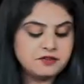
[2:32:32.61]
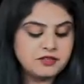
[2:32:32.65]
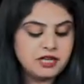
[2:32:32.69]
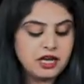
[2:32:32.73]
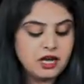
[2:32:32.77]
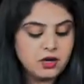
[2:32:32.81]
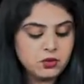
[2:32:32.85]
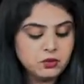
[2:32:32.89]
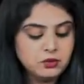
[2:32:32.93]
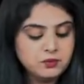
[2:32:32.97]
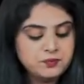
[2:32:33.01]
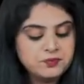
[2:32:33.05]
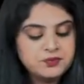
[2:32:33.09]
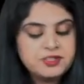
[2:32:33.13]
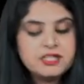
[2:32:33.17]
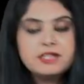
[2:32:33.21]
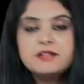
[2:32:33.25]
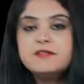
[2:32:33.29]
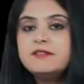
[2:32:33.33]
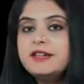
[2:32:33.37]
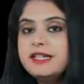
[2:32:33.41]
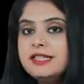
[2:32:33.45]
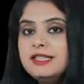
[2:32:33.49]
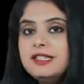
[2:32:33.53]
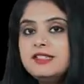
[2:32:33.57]
Now,
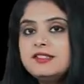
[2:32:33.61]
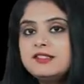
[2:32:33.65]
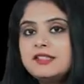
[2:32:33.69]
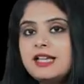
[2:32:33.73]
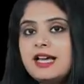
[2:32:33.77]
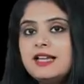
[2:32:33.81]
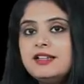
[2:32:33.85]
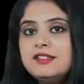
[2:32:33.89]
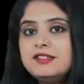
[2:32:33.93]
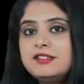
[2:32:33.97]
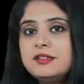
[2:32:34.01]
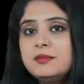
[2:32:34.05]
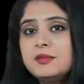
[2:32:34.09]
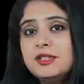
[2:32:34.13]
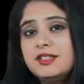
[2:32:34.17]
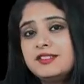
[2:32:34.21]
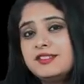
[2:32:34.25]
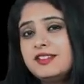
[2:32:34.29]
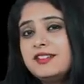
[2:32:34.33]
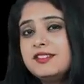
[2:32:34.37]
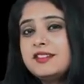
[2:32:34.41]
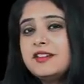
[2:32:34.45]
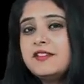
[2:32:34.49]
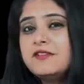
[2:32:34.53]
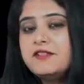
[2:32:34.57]
when these thalassemia
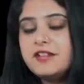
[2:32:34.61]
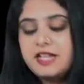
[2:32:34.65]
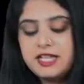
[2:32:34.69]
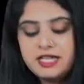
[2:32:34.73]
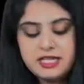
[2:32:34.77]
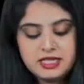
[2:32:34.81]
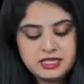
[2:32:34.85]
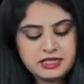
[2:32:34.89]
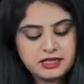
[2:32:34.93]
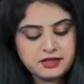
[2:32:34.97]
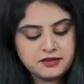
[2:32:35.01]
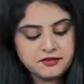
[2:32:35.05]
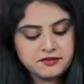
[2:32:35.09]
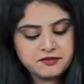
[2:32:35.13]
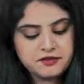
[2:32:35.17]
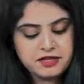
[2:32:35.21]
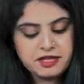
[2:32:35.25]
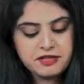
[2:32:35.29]
cells are very tough,